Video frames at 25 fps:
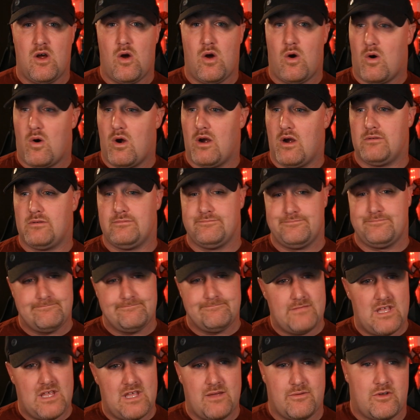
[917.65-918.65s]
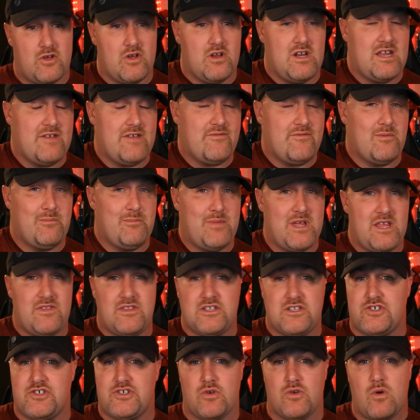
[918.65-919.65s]
Or it could even be
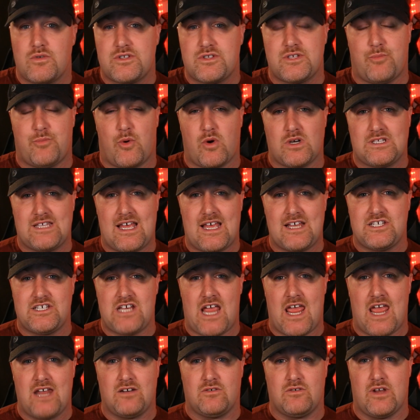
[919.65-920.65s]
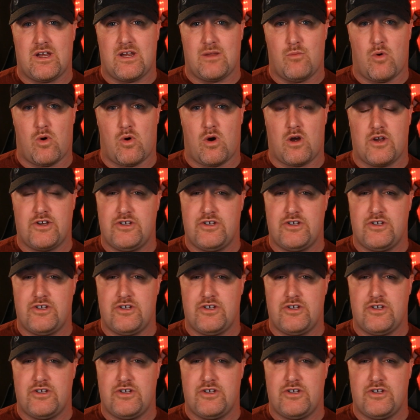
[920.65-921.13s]
that you don't support that channel anymore,